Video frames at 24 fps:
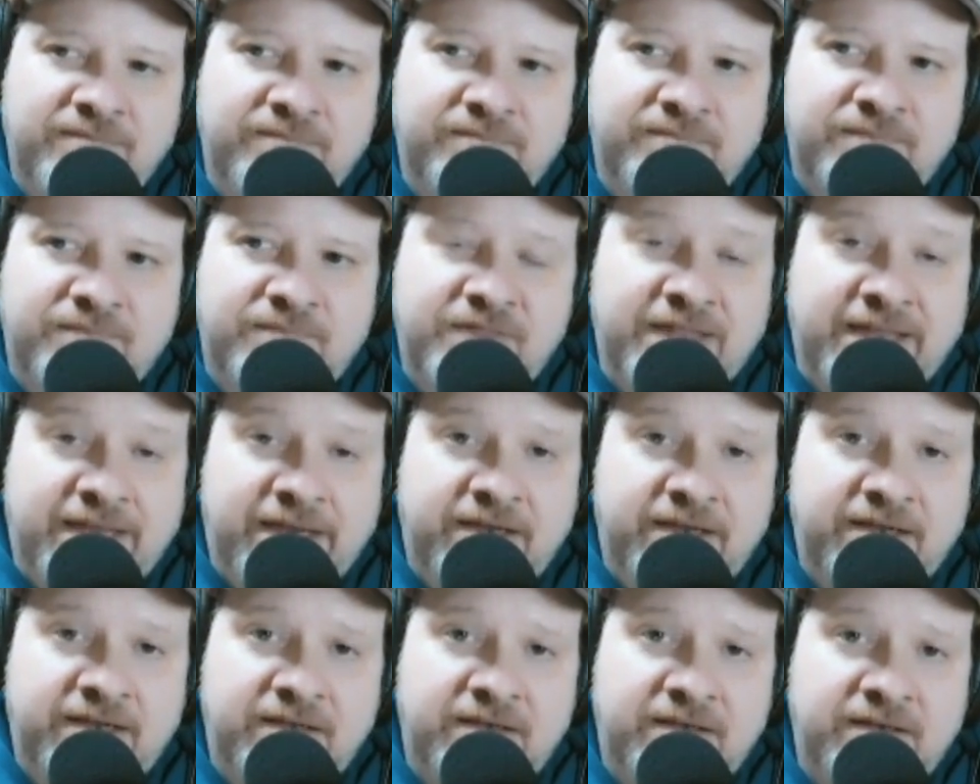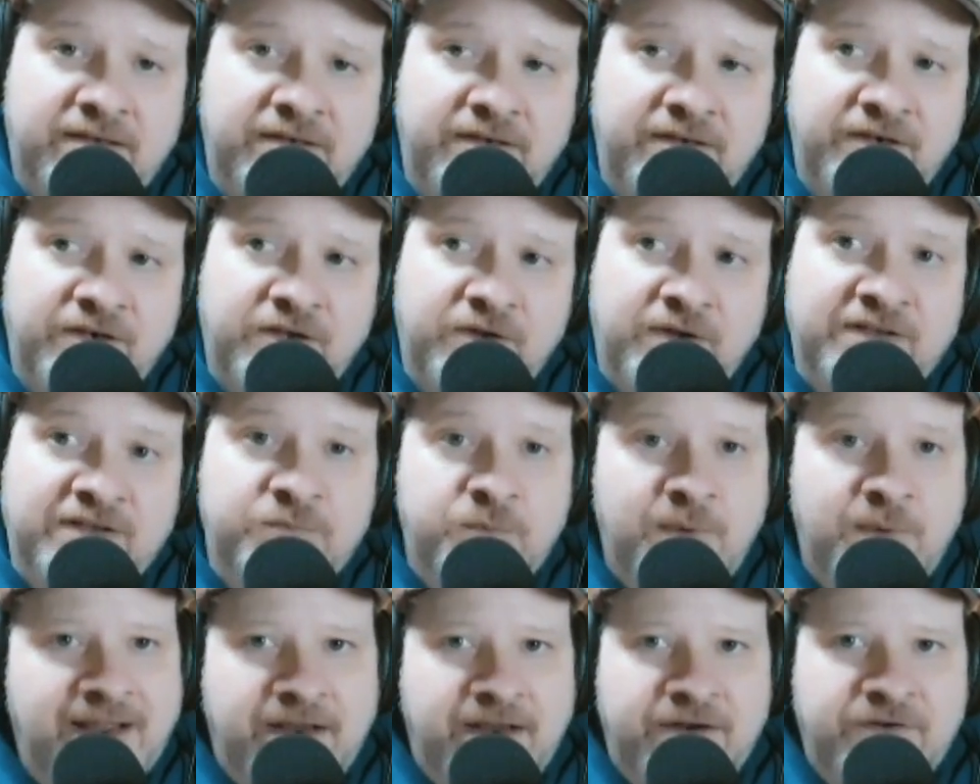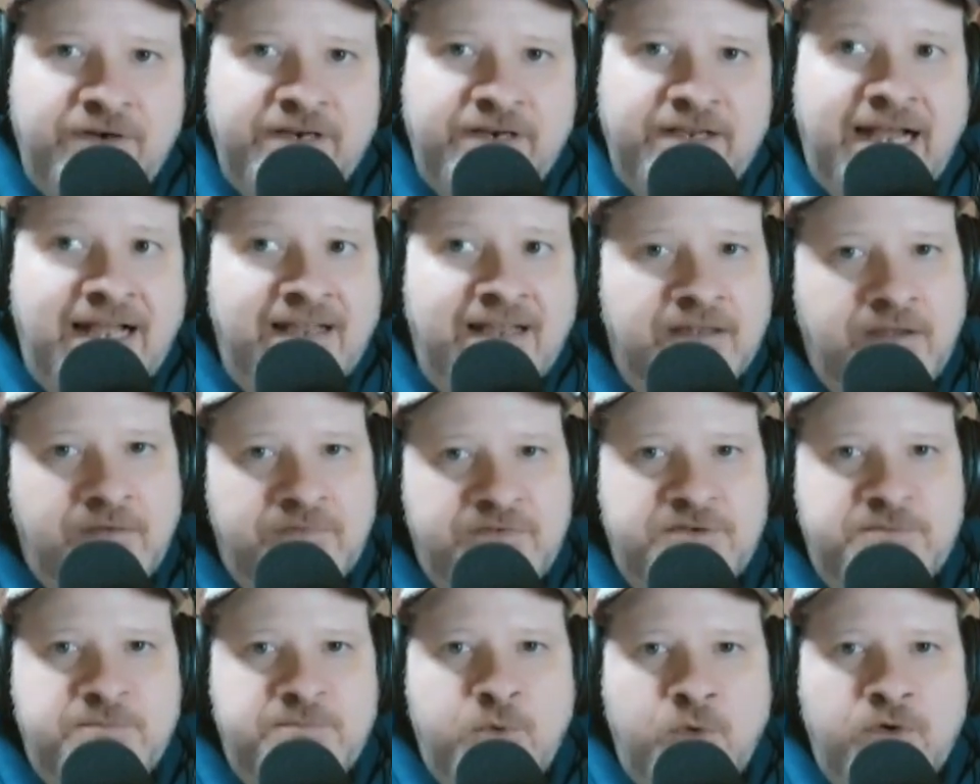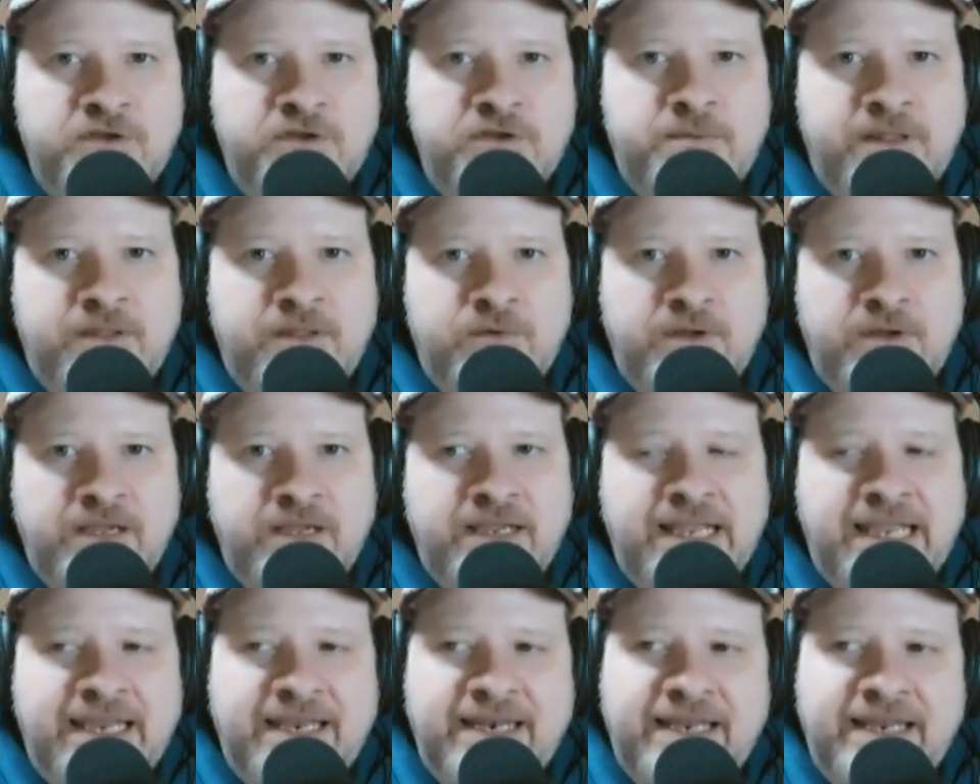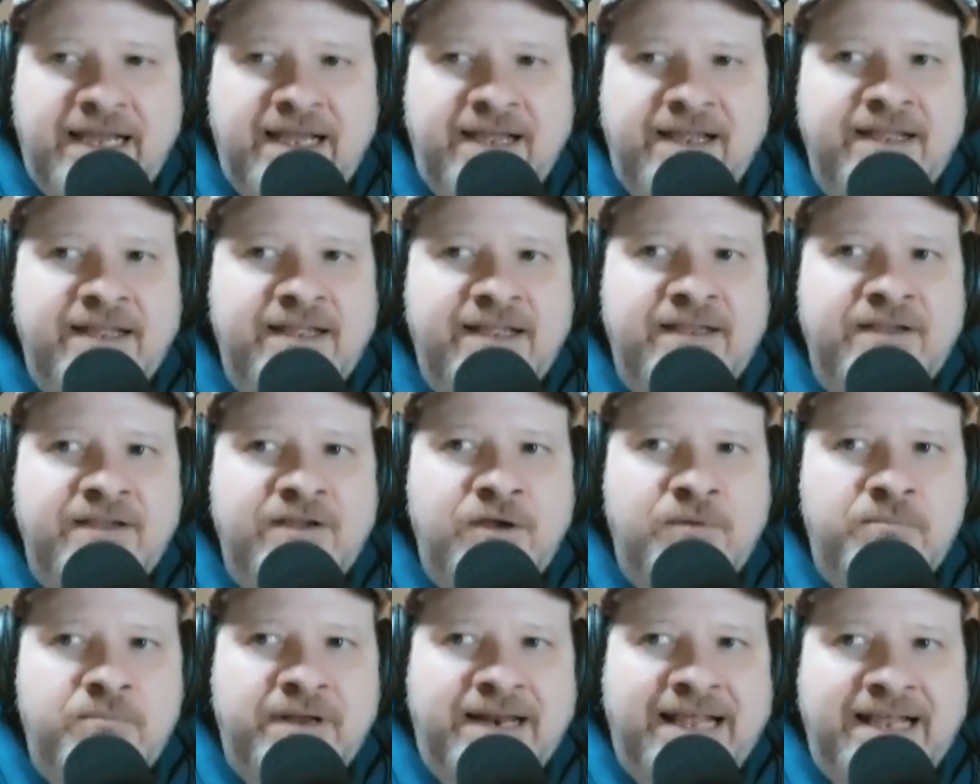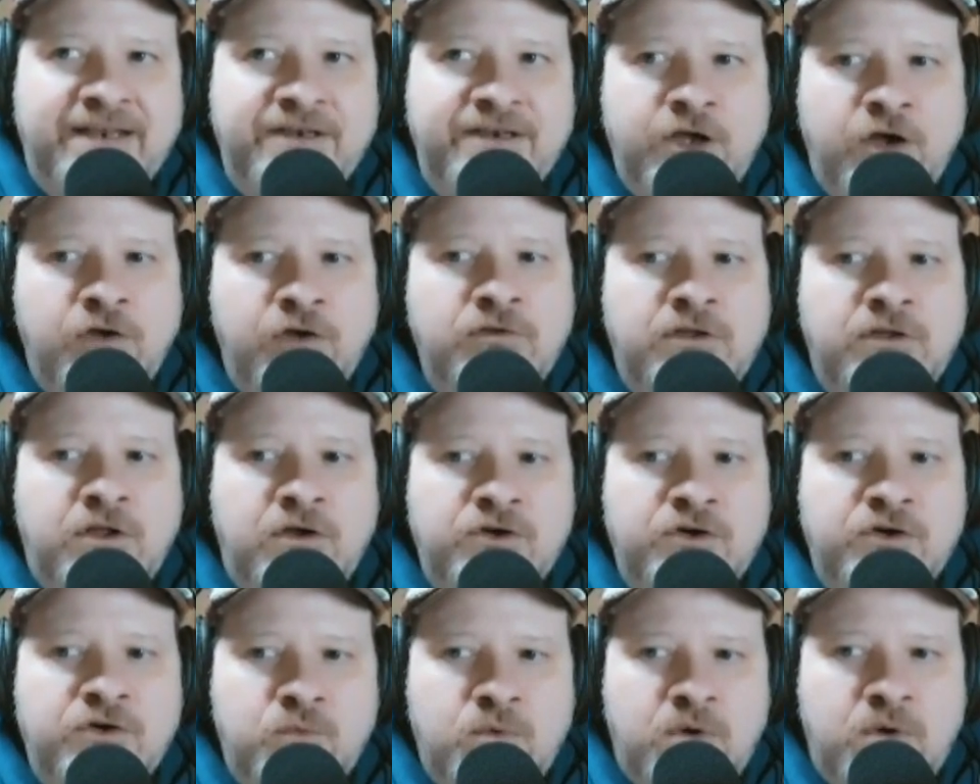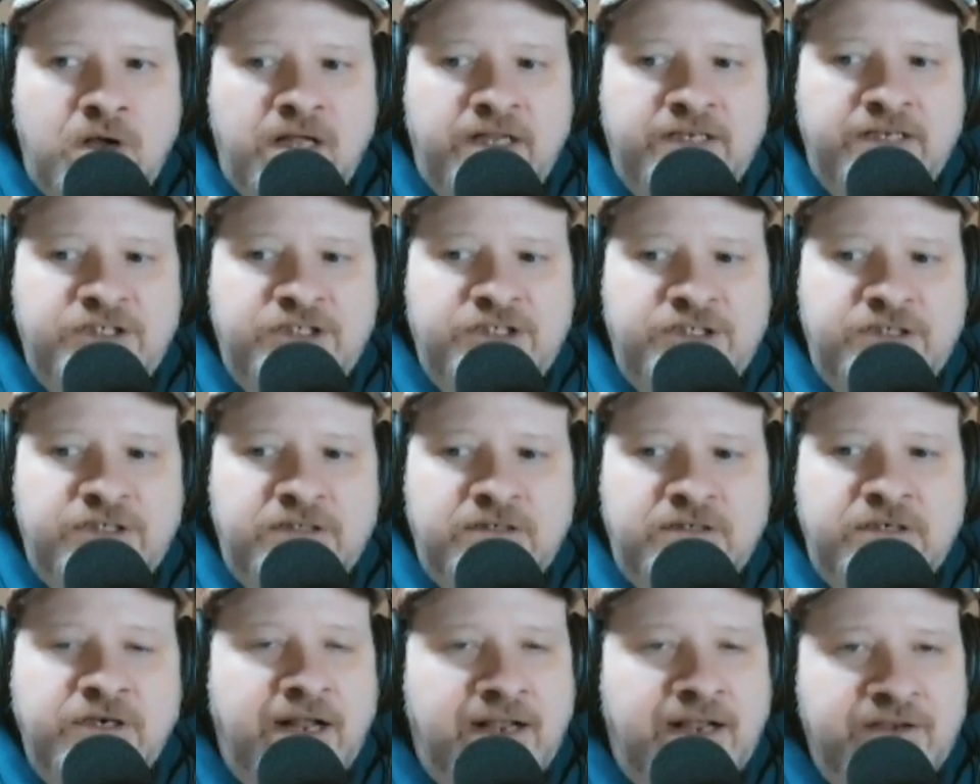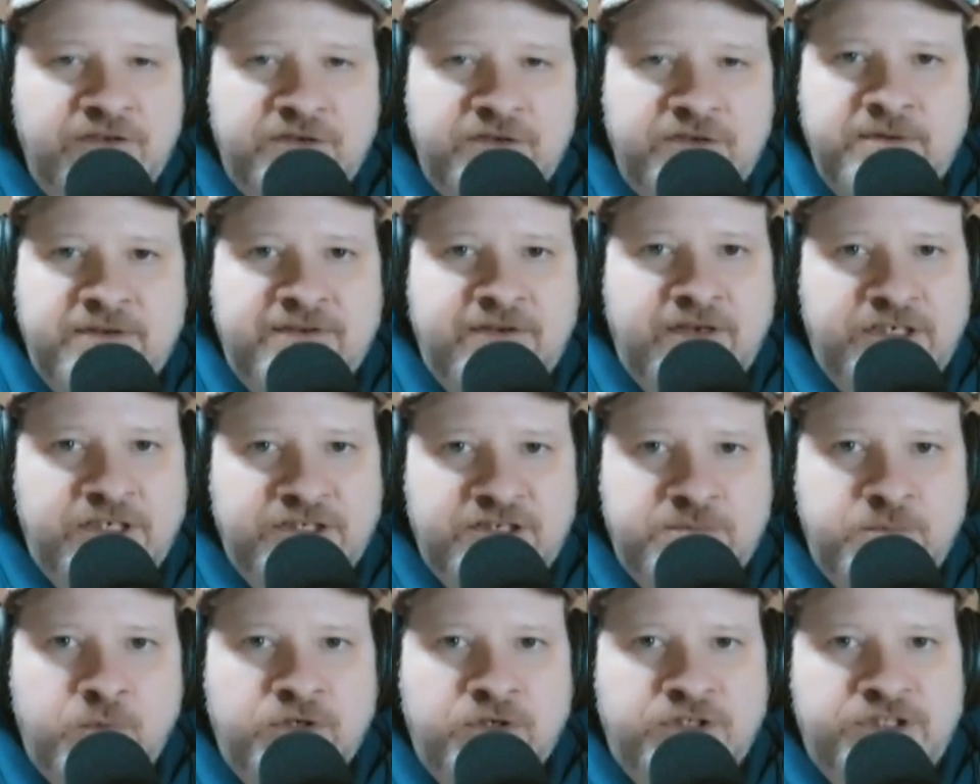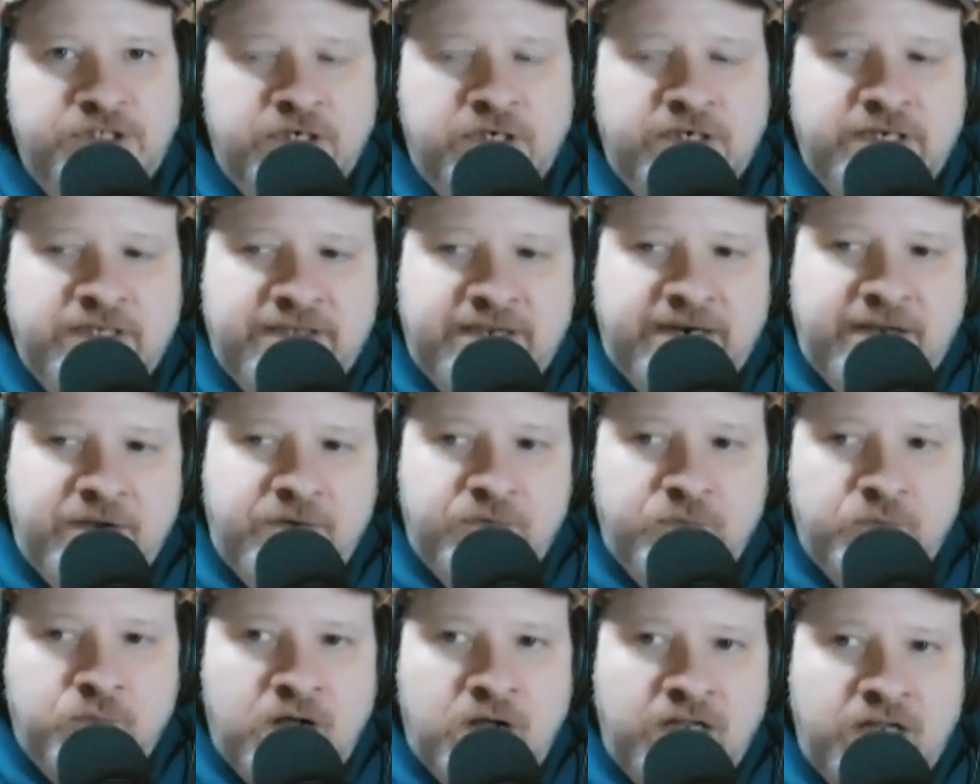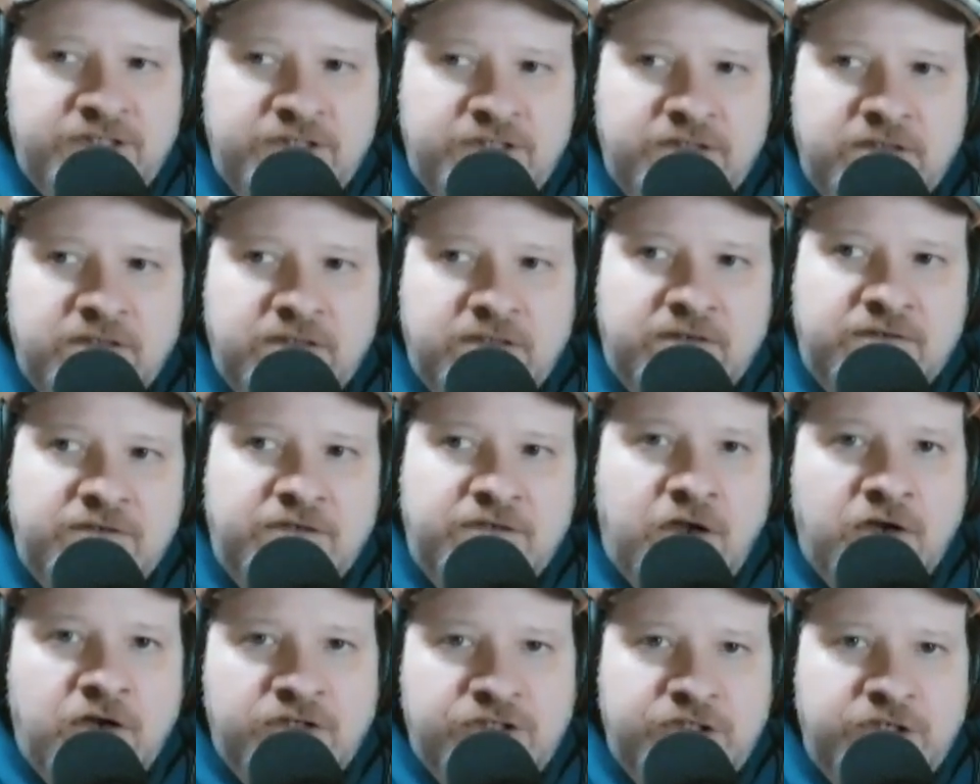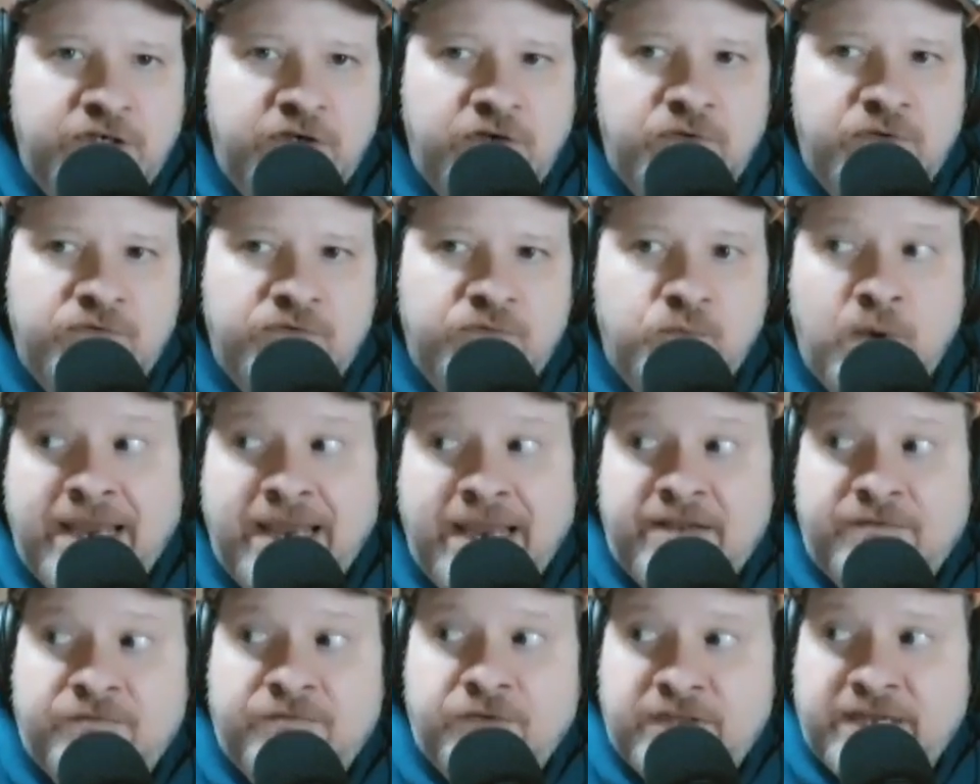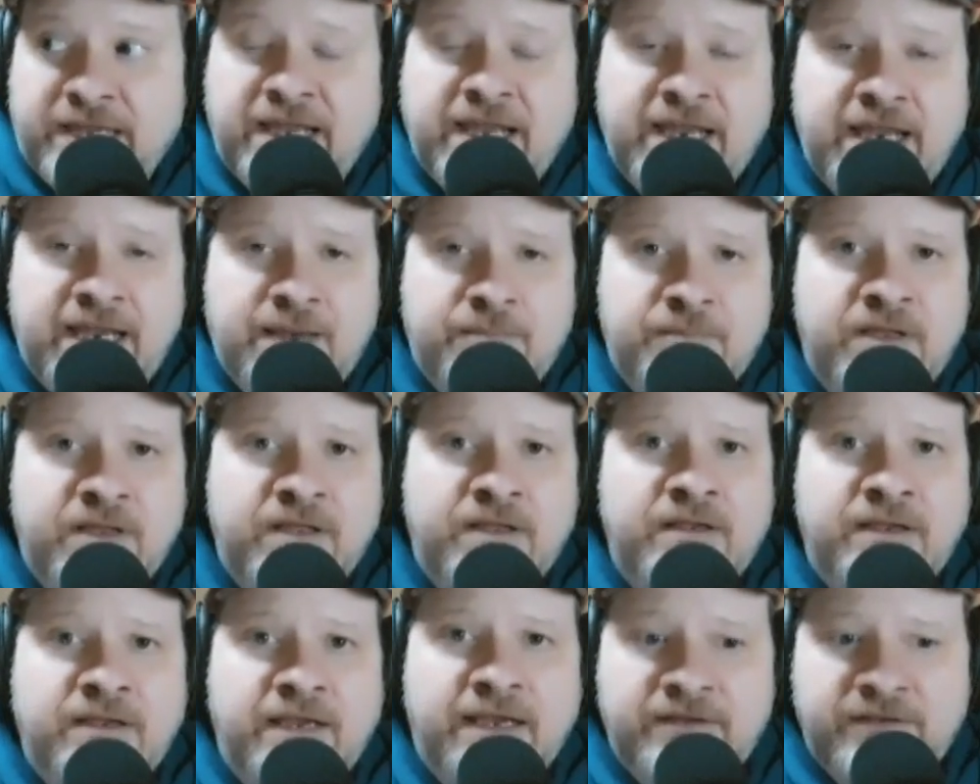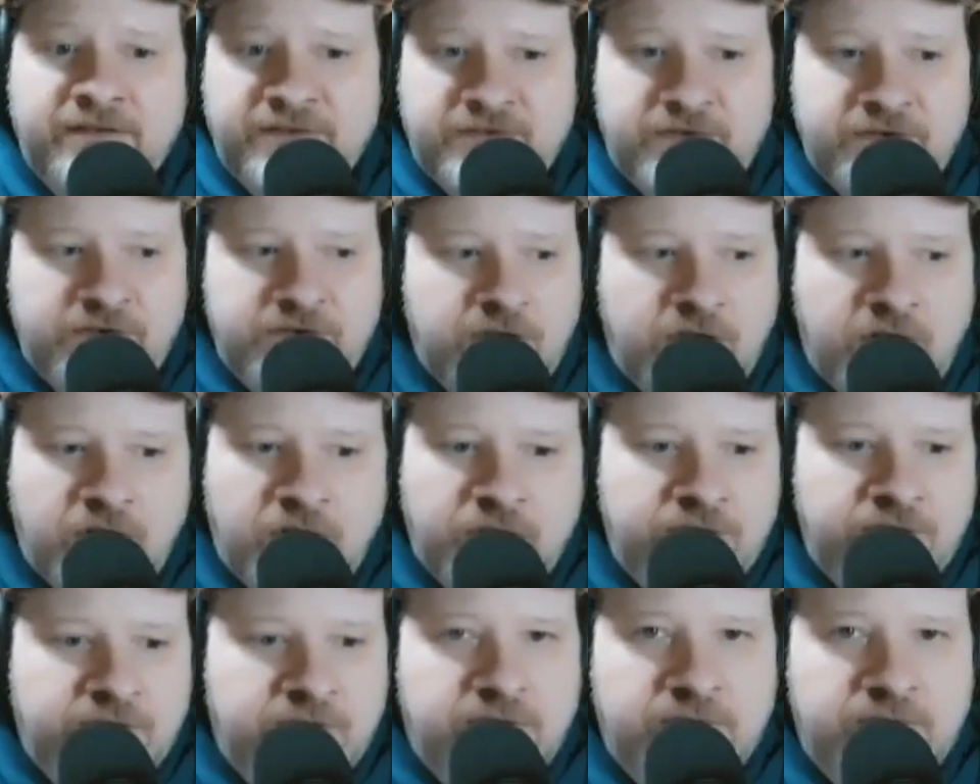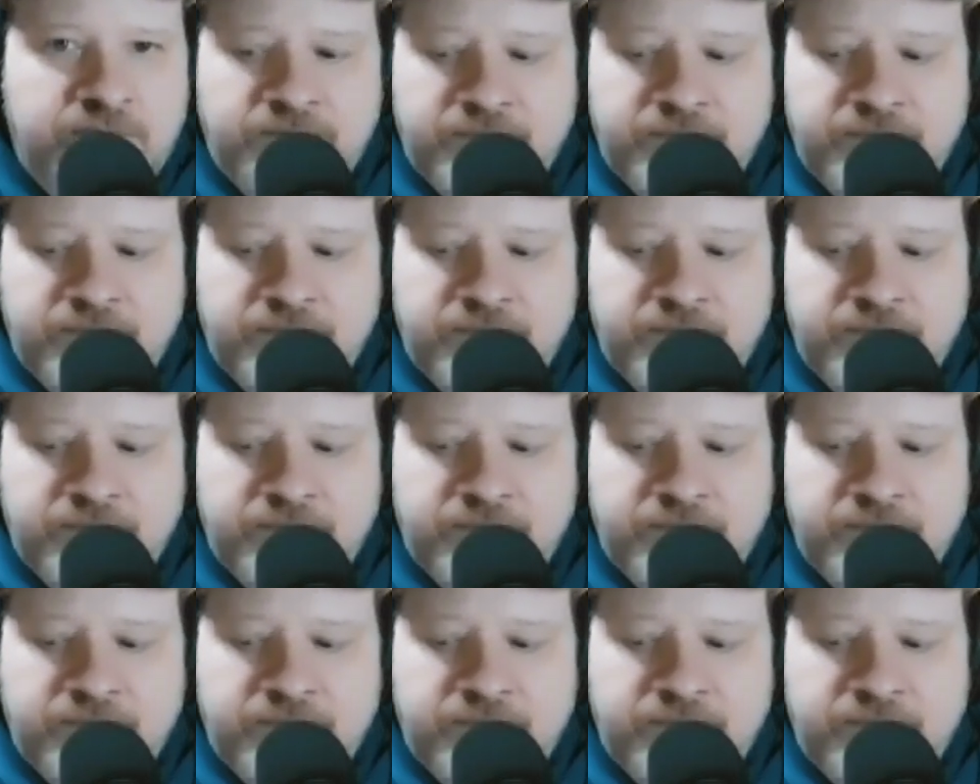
think. It's why I love sports, by the way, but I no longer watch. I used to be such a sports junkie that I would watch the talk shows waiting for the game and listen to all the